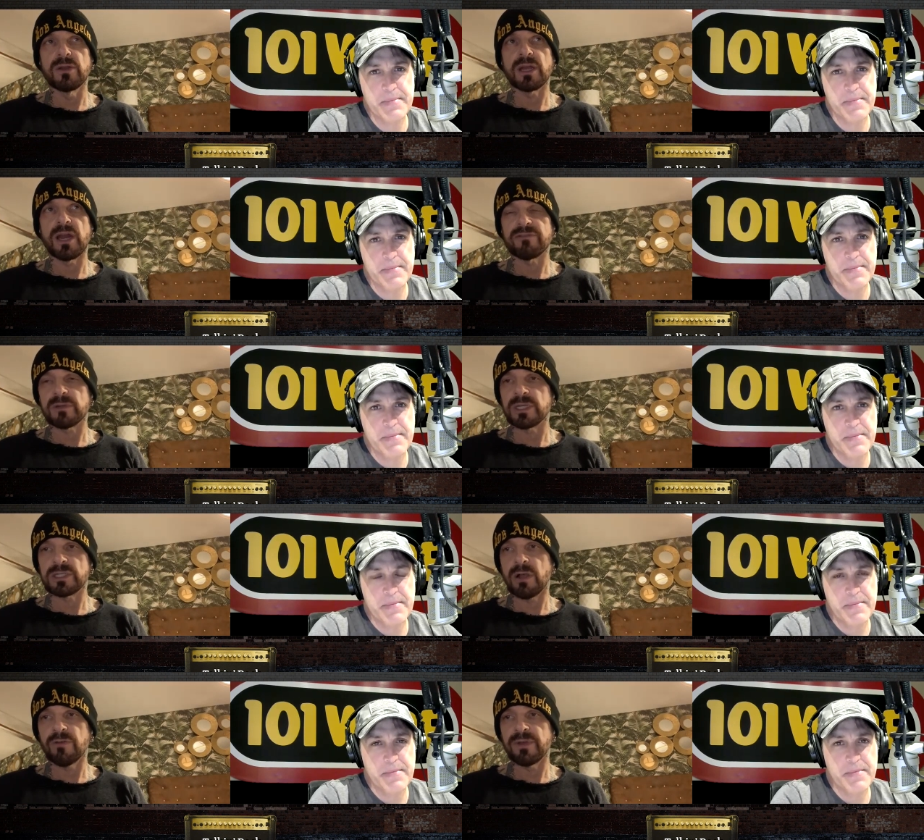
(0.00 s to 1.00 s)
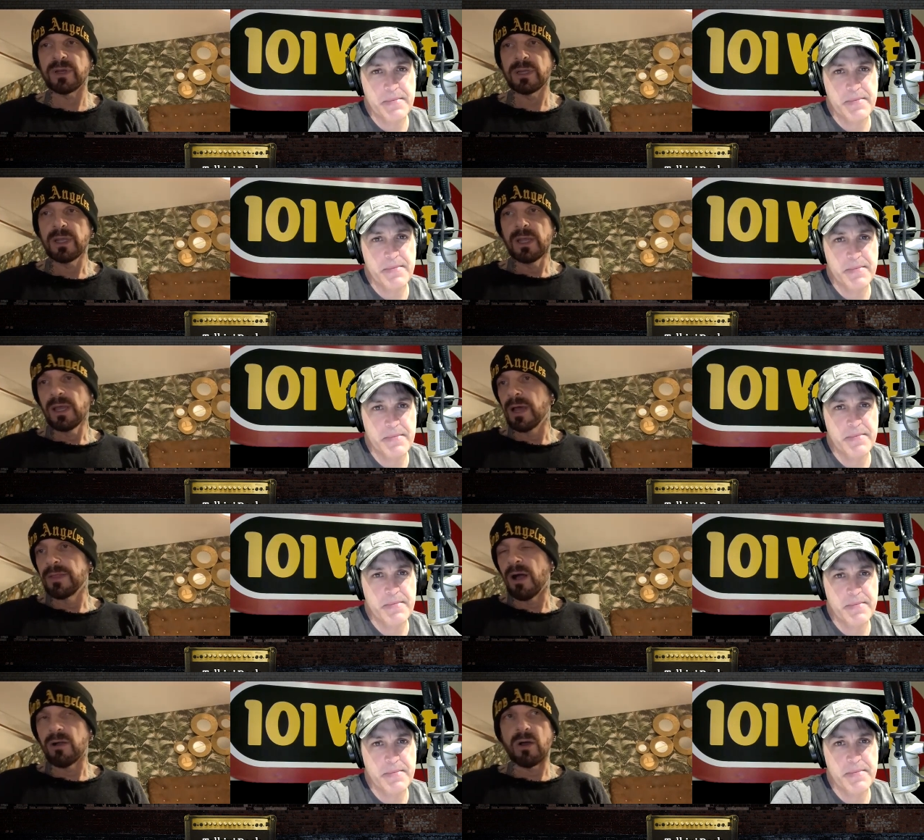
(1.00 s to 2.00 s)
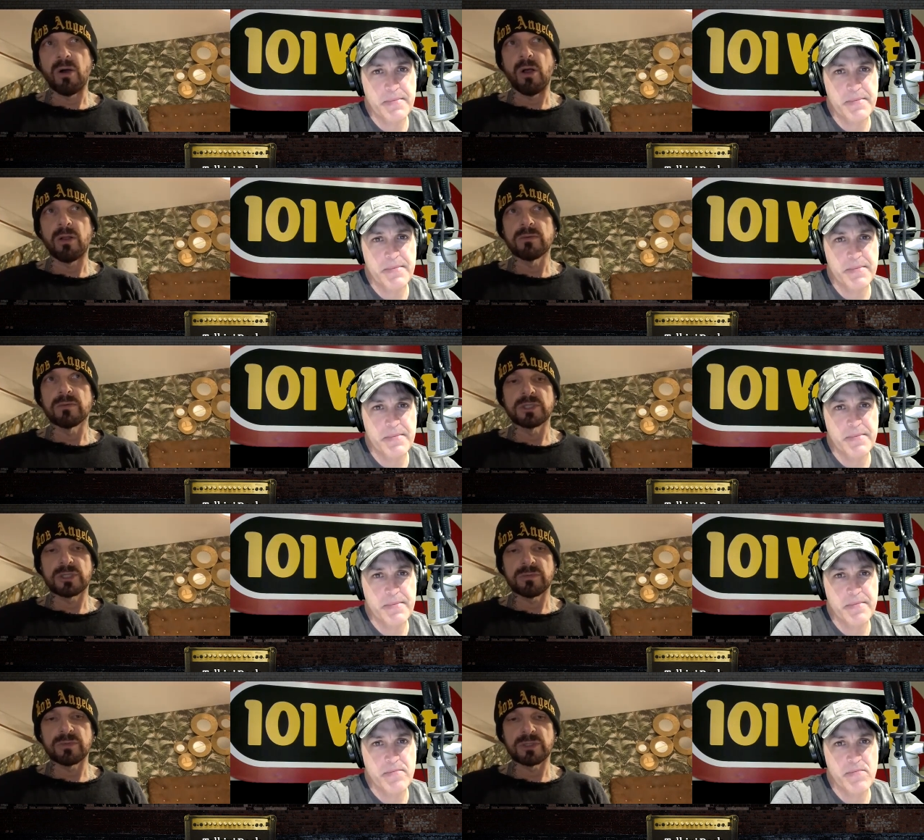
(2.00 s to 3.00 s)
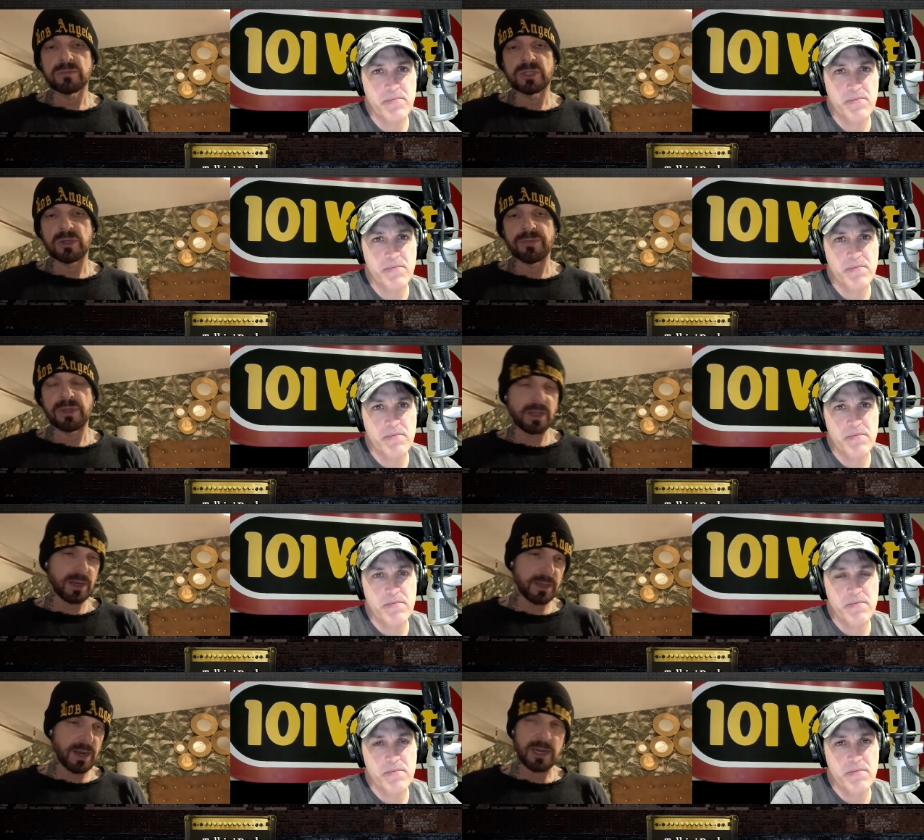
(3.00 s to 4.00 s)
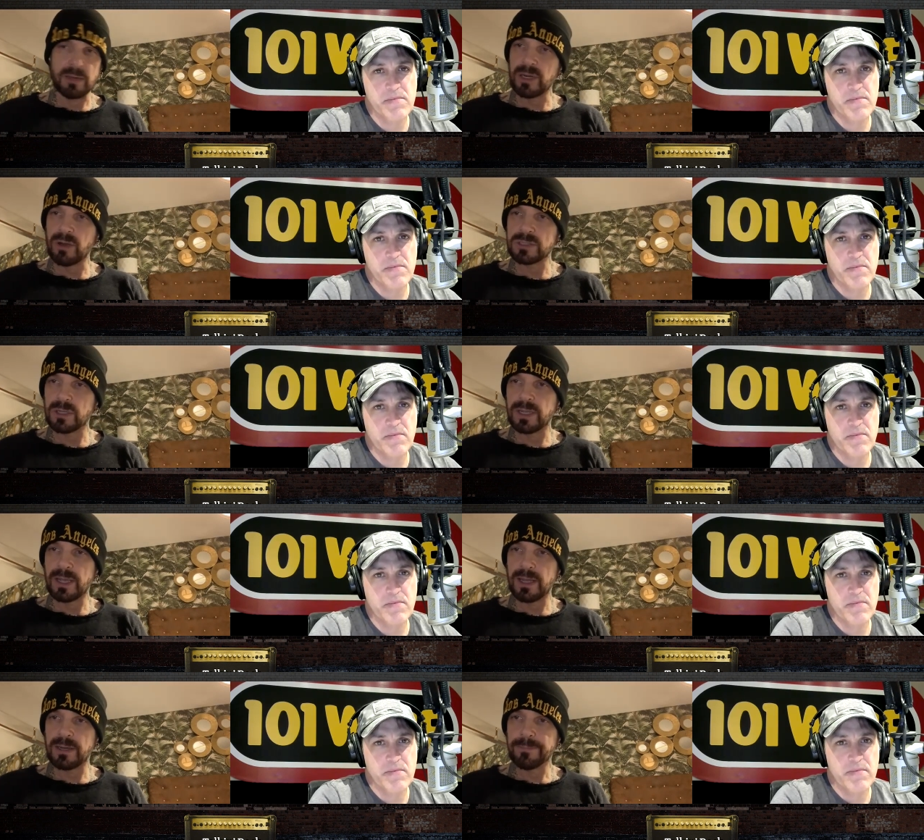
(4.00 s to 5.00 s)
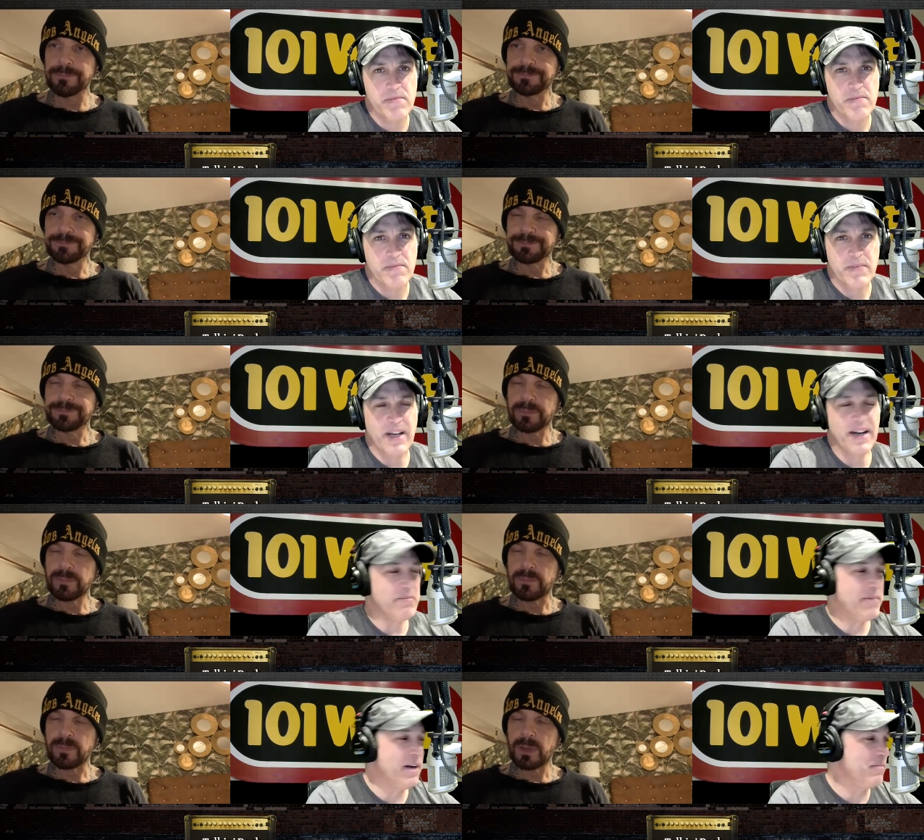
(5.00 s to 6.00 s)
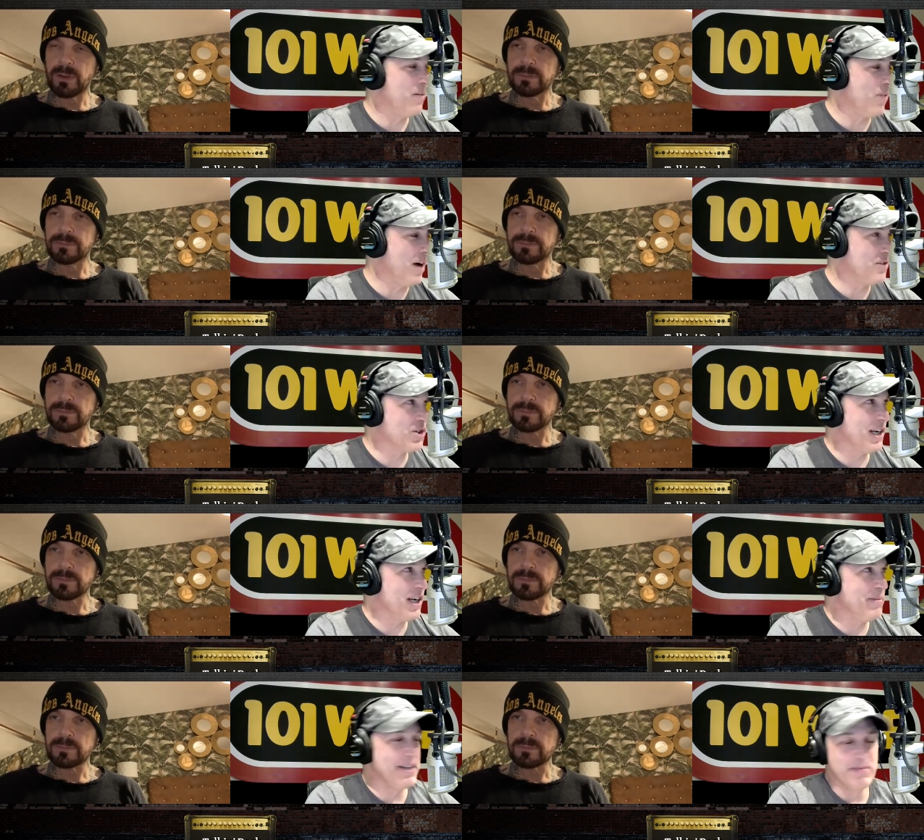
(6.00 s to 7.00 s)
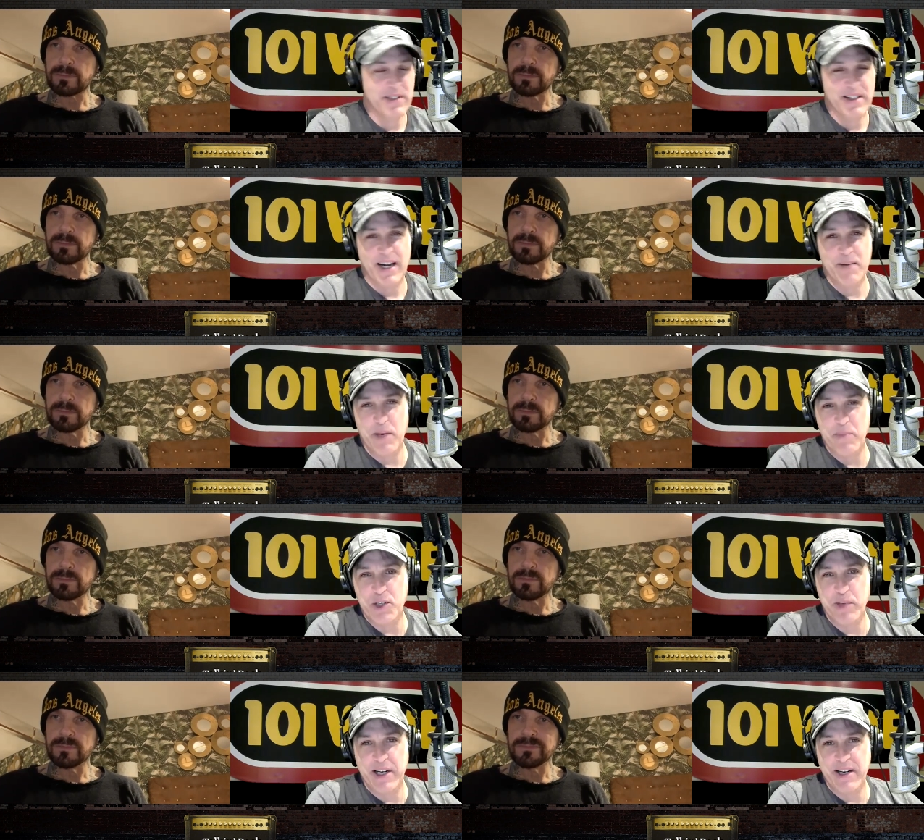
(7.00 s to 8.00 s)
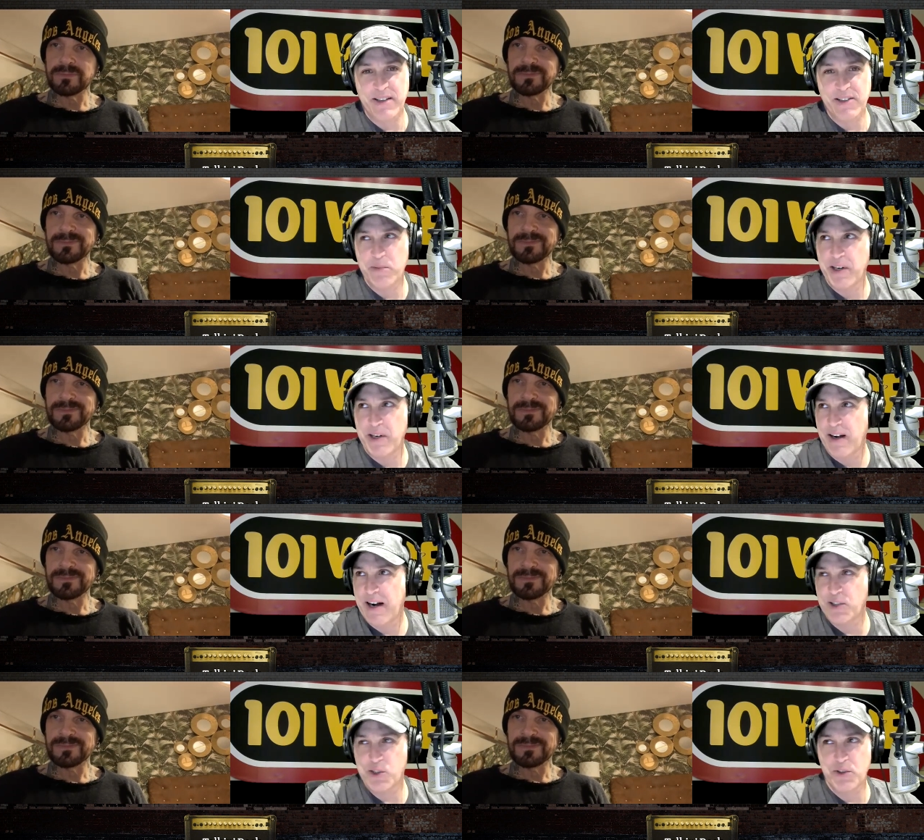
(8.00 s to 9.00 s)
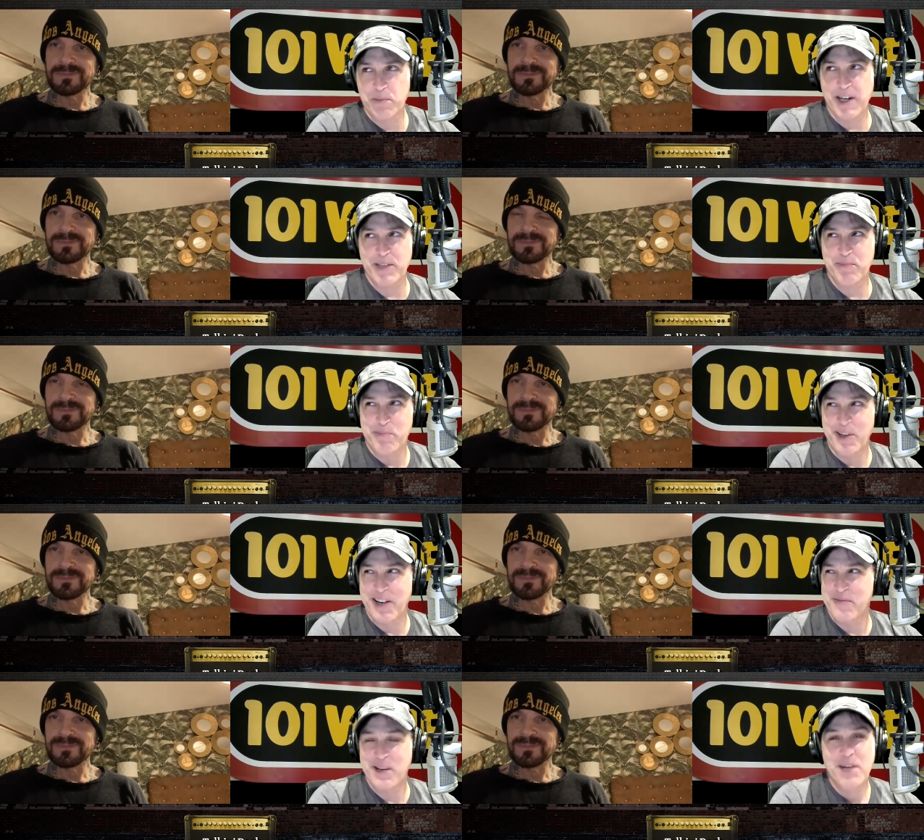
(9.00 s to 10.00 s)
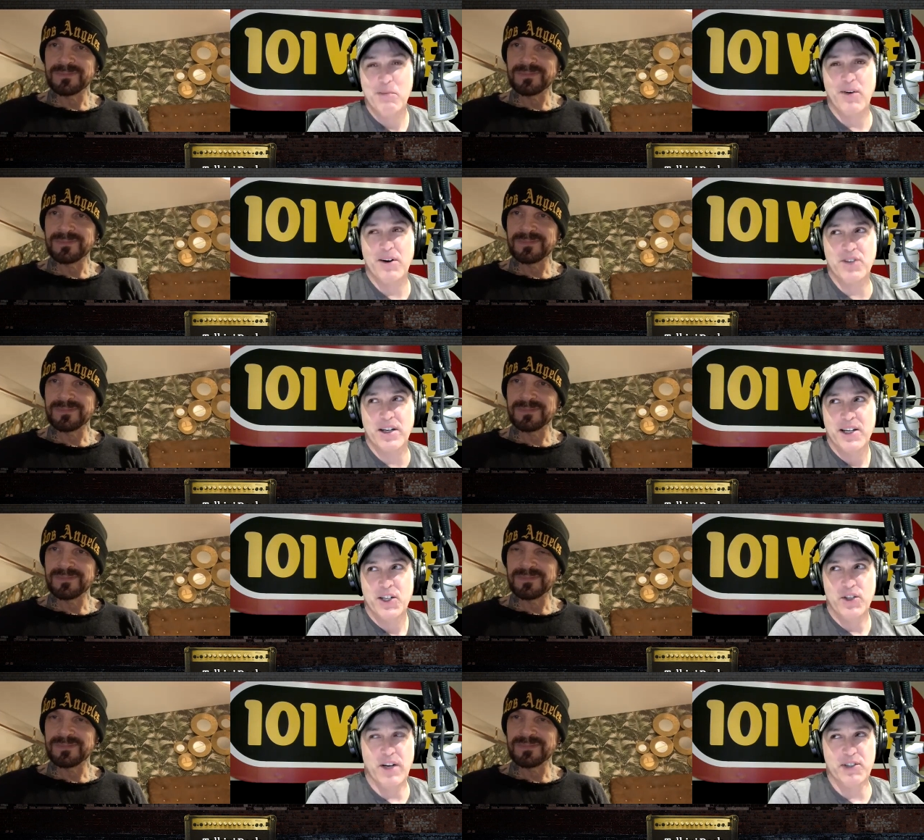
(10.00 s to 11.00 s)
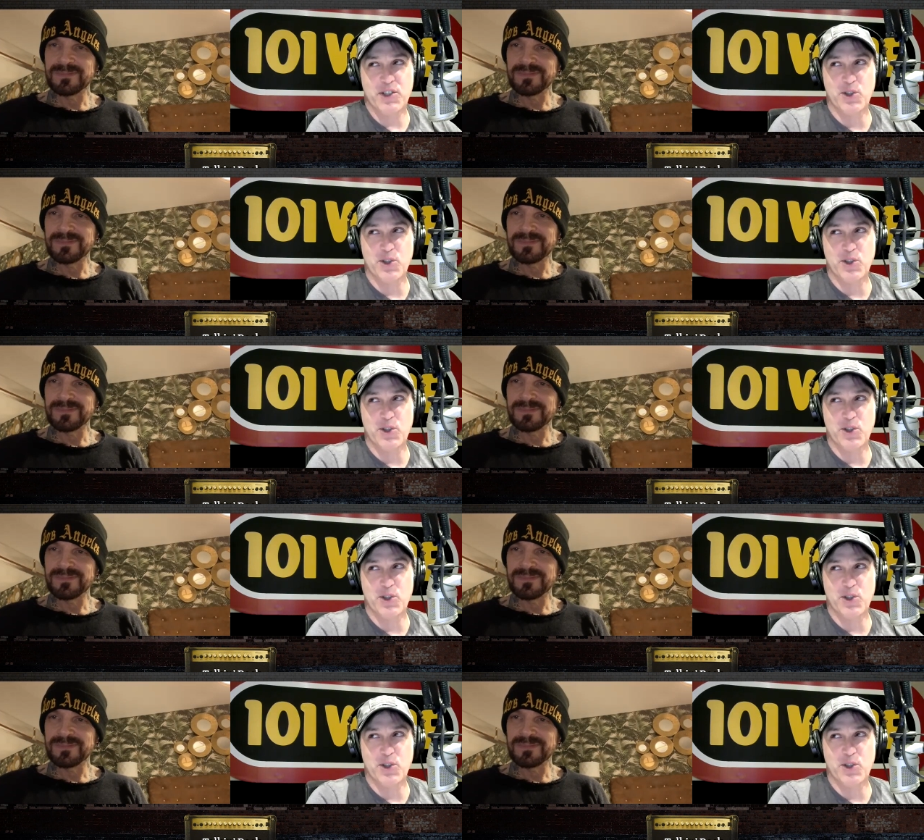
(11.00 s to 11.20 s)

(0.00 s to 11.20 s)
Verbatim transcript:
Speaker 1: looking after myself, and and the alcohol was was, was something that it had to be knocked on the head.
Speaker 2: Yeah, my my wife just said to me, I might be speaking a little bit uh, out of school in my life, but my wife's like, "You haven't